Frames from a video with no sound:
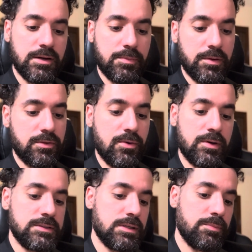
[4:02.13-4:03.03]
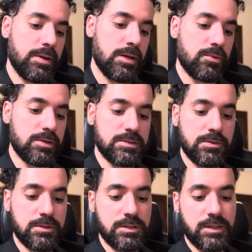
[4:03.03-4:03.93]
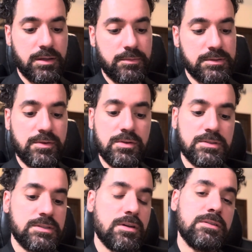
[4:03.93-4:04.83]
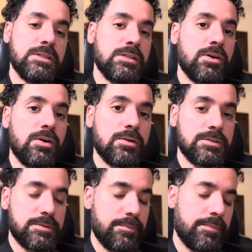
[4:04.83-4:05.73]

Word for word: up and thrown into the pen where the Sultan kept his fiercest hunting dogs.